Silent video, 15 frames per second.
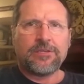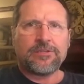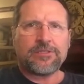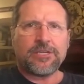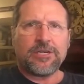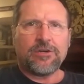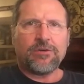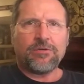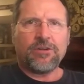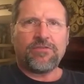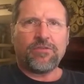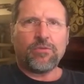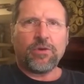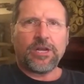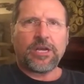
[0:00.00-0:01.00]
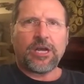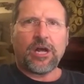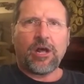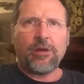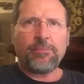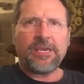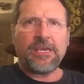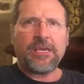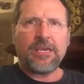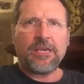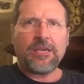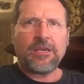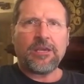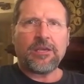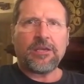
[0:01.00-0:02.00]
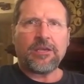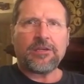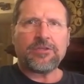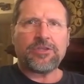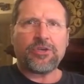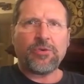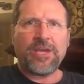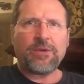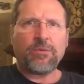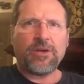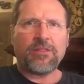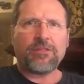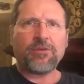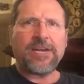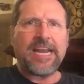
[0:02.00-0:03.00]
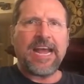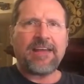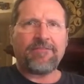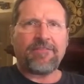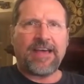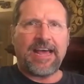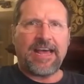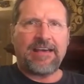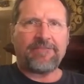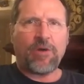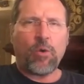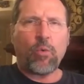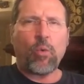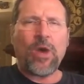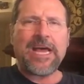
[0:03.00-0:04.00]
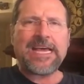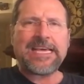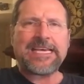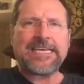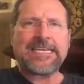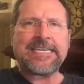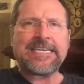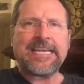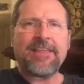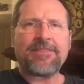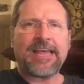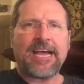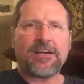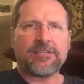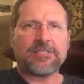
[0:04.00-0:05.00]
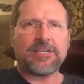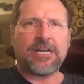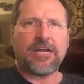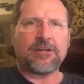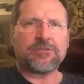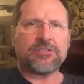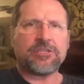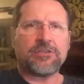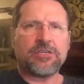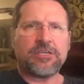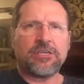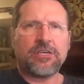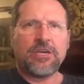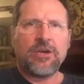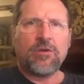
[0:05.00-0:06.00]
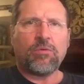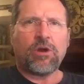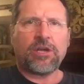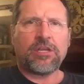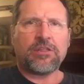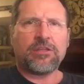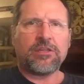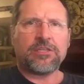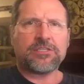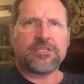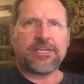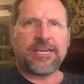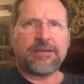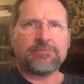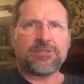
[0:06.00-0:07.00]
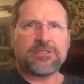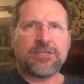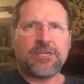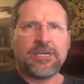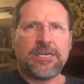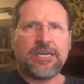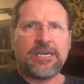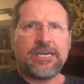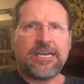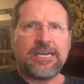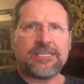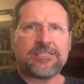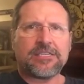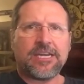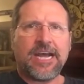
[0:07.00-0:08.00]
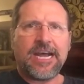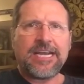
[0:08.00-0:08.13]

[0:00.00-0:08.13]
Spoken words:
So if you want to call me, 281-395-1000, I'll show you, walk you through the steps. It's